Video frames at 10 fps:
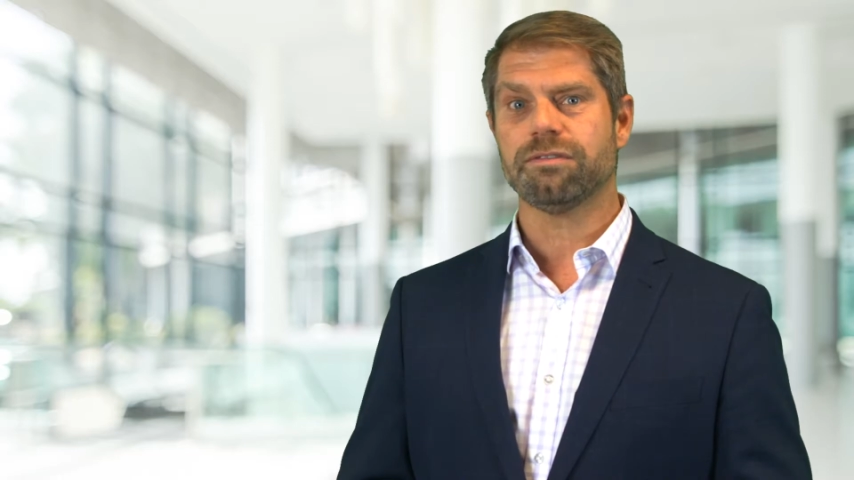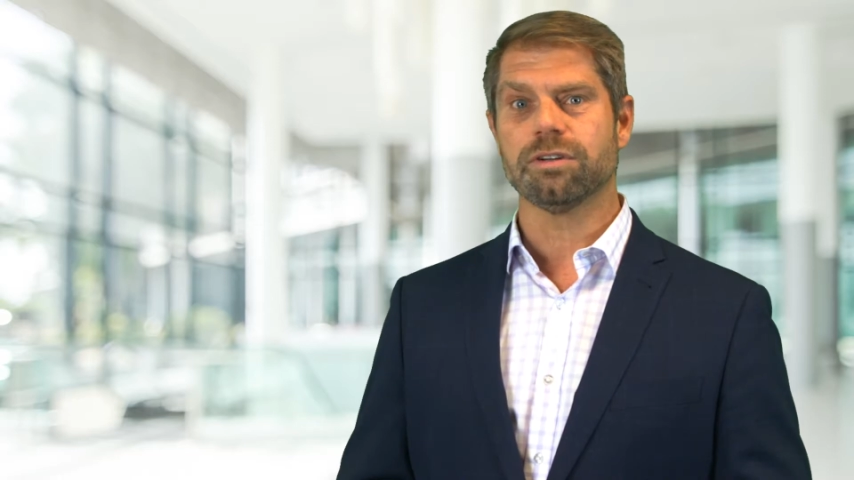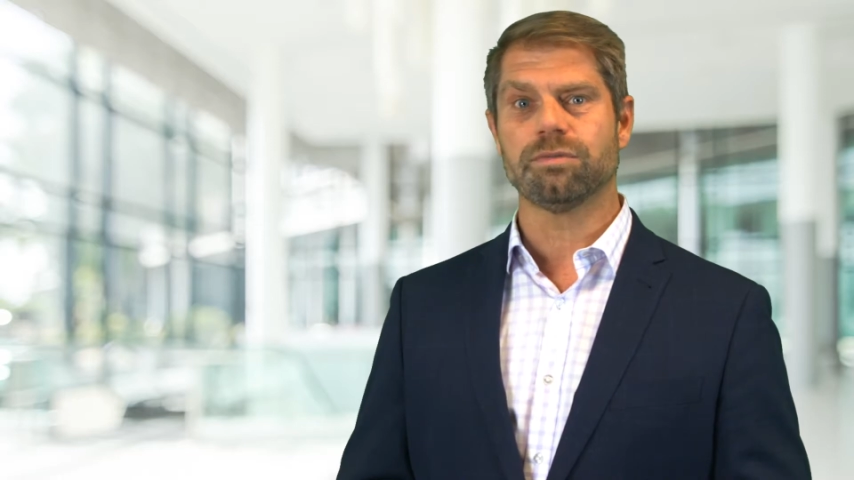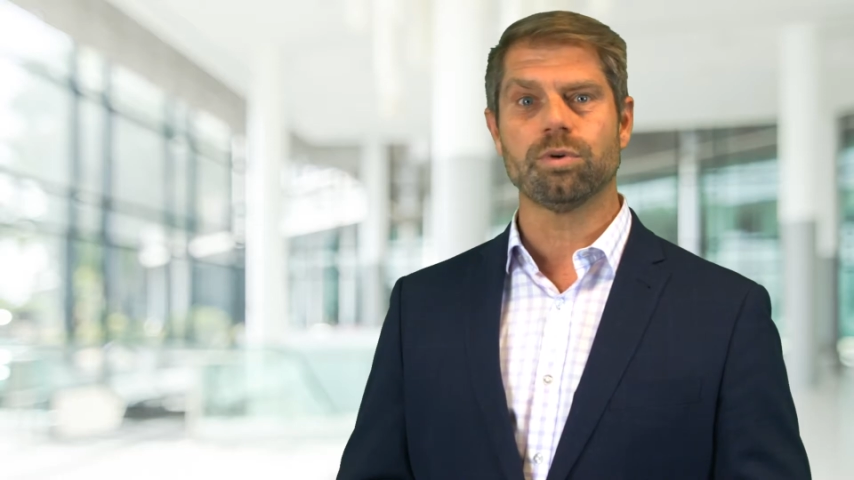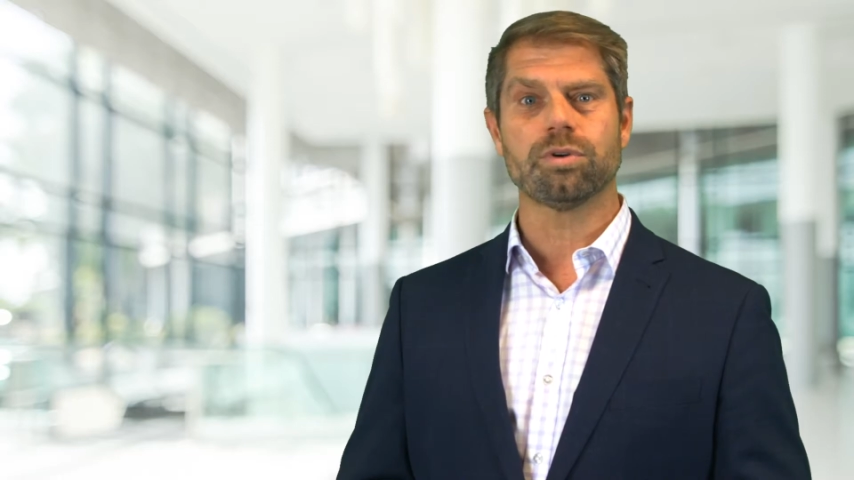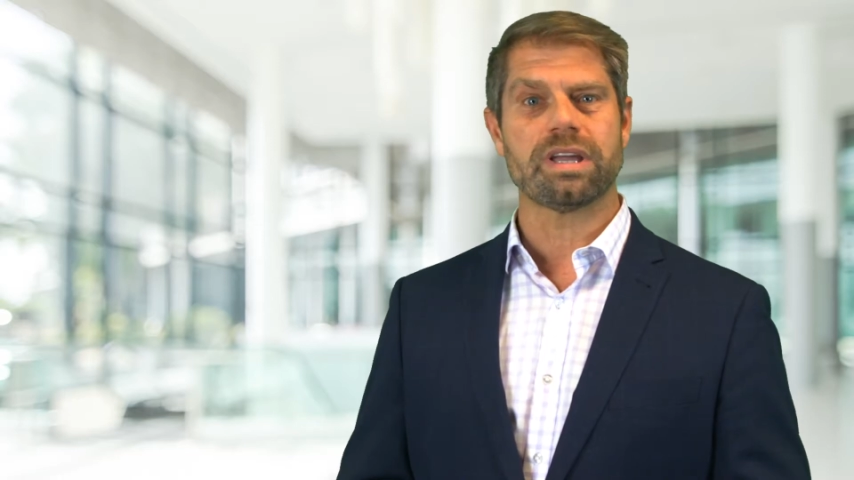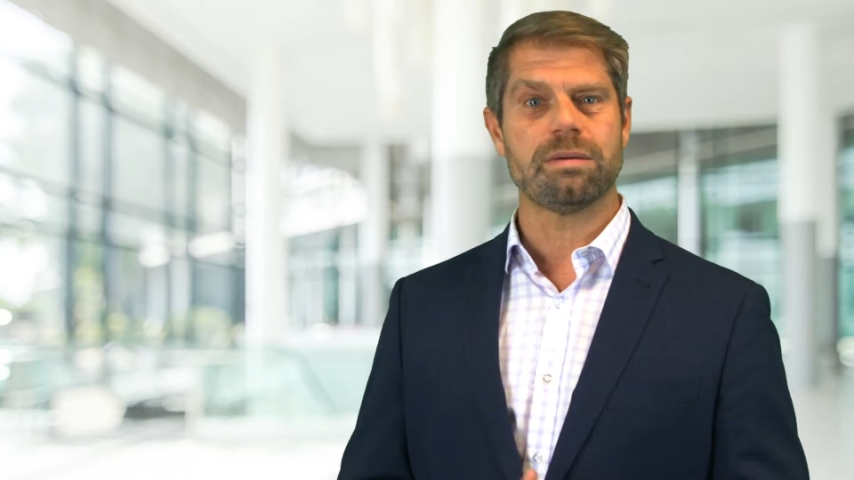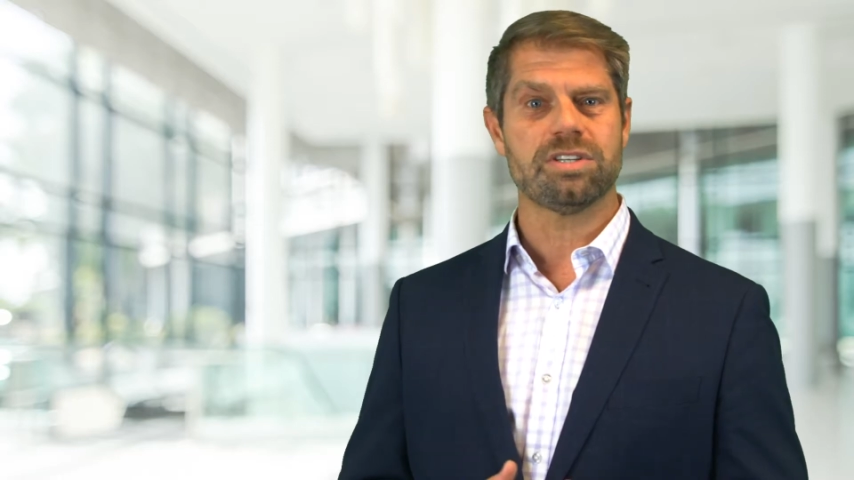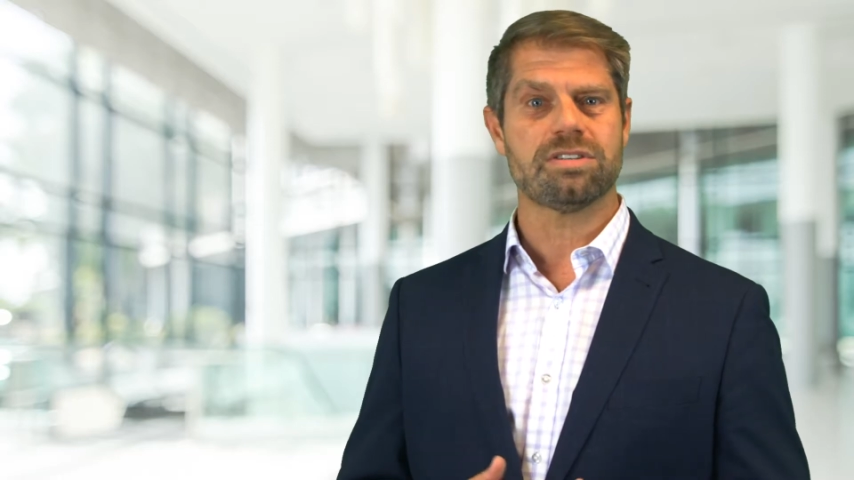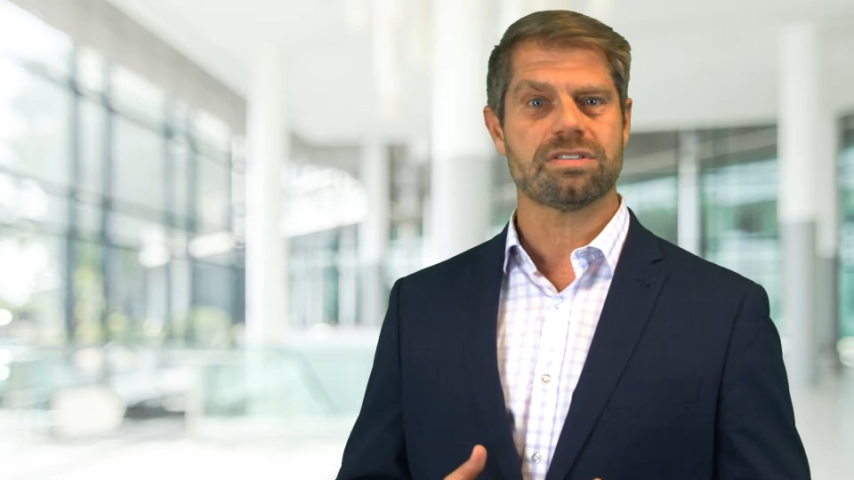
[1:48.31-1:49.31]
full of all your
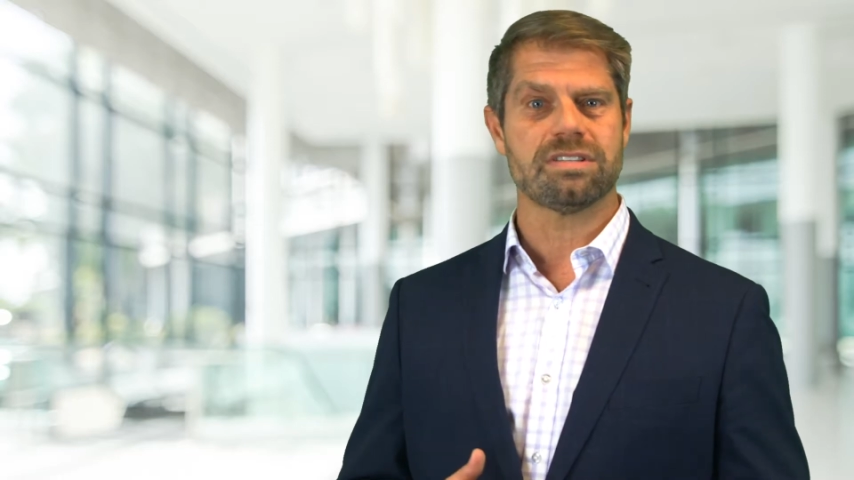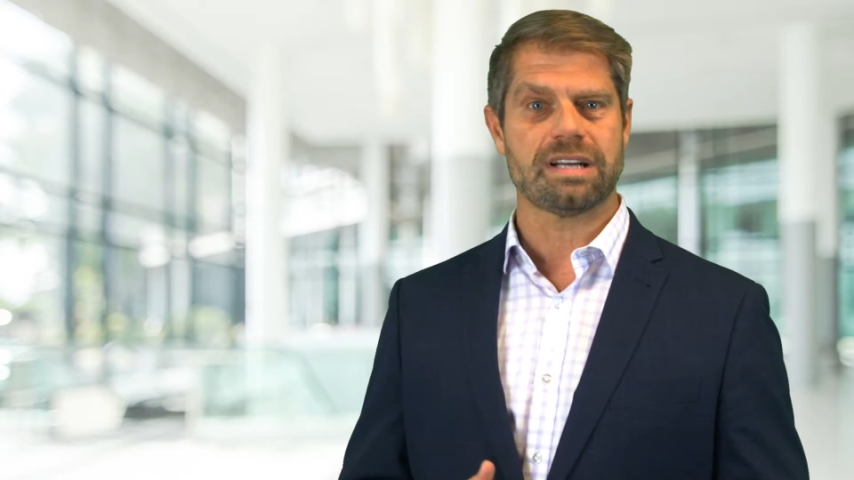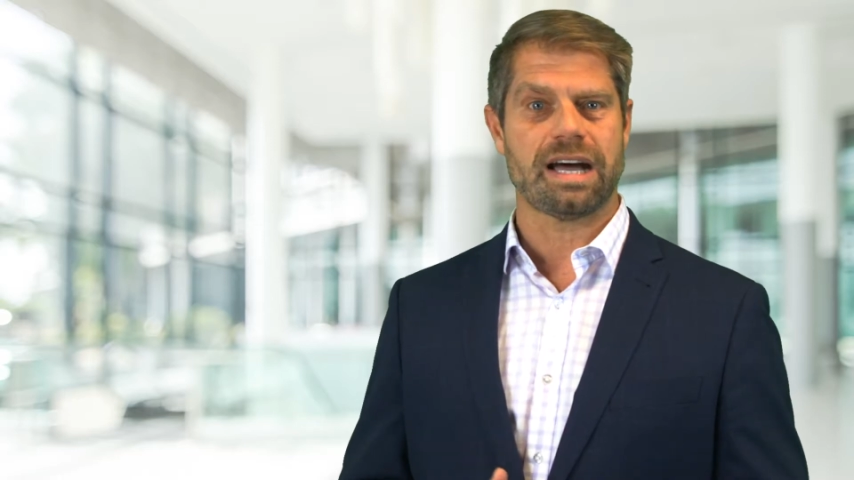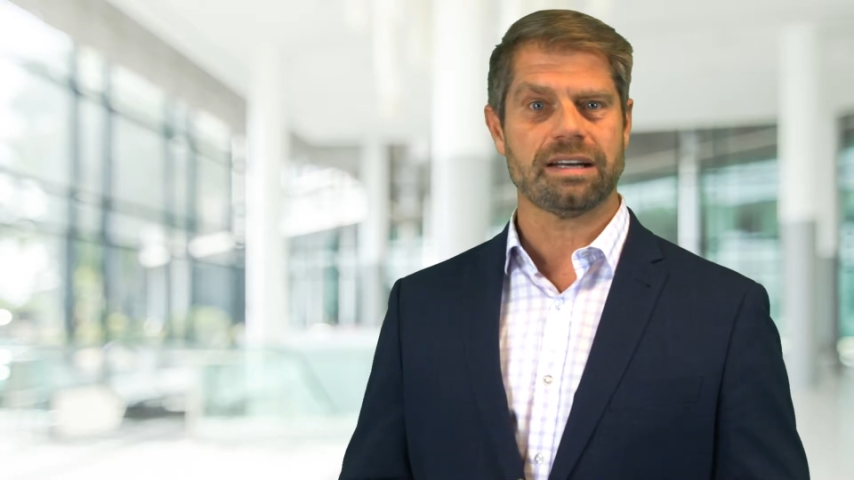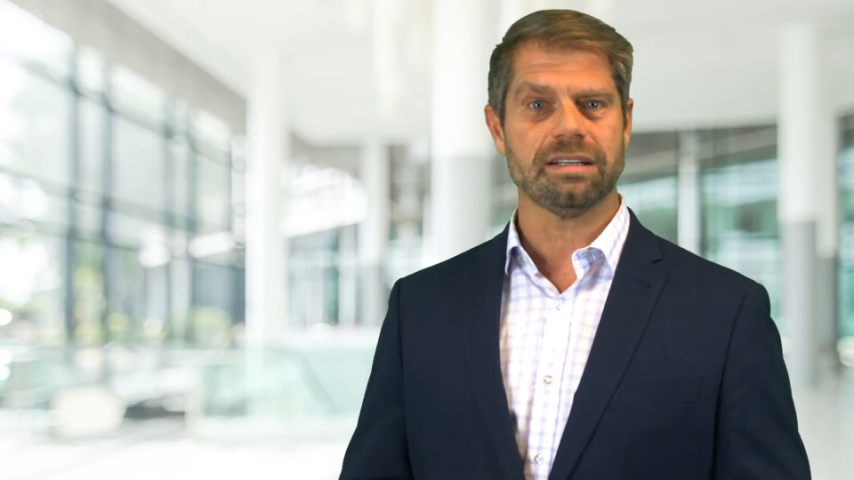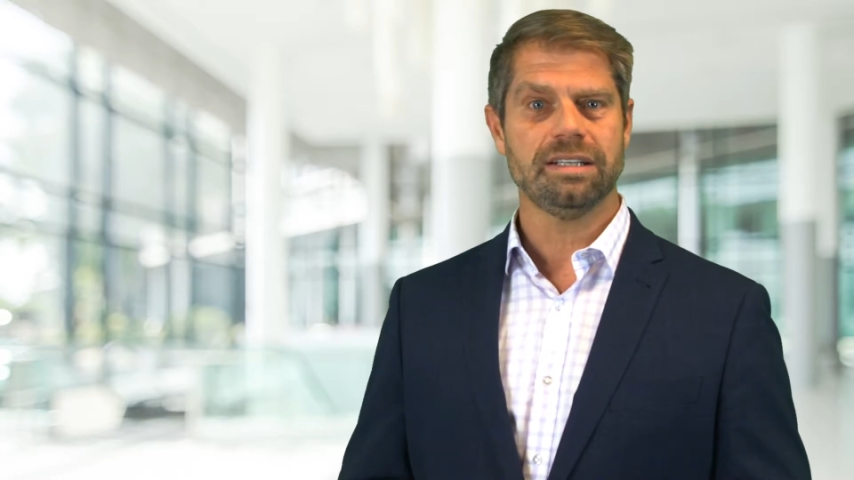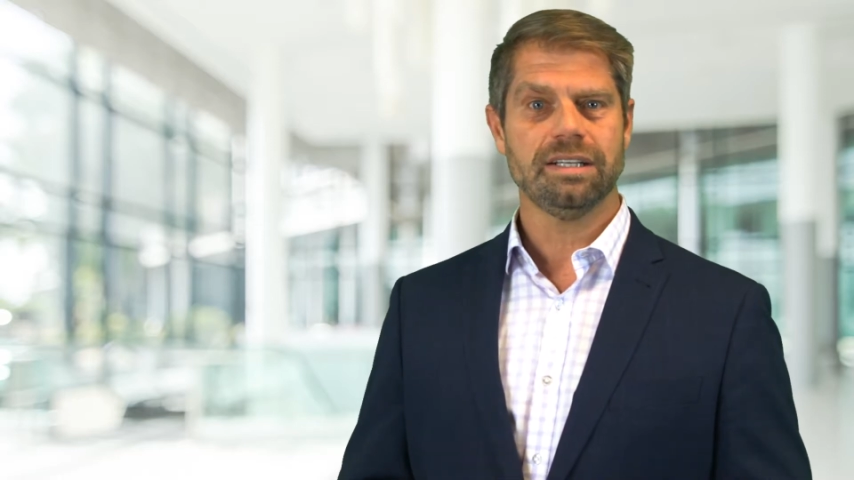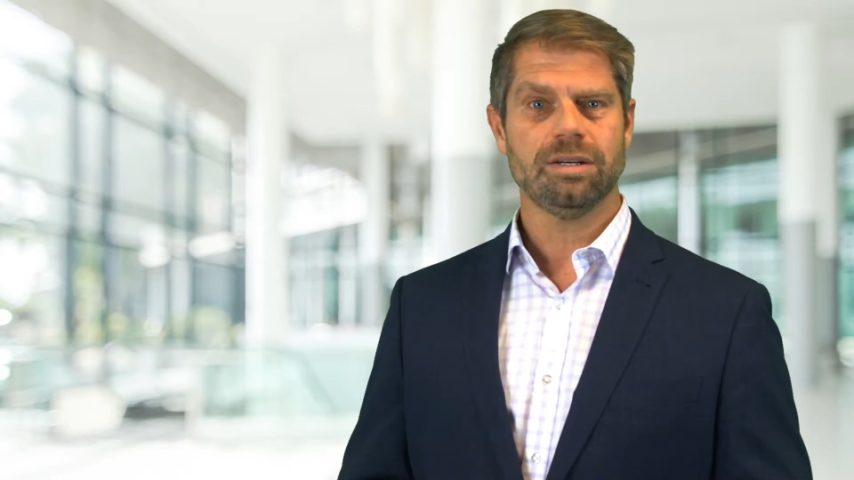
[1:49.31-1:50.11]
images and data?